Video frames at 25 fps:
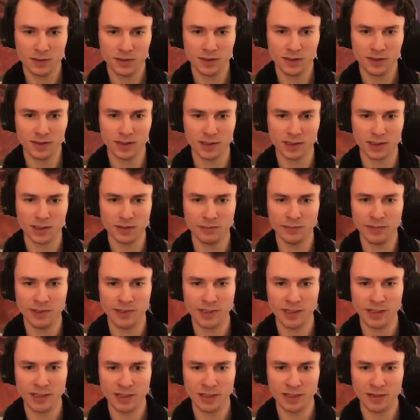I think I'm
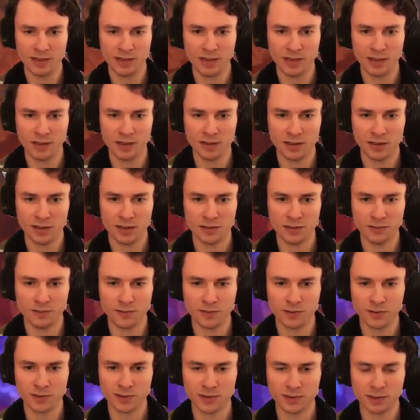dead here,
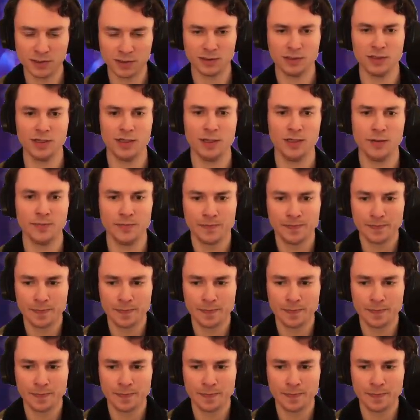unfortunately.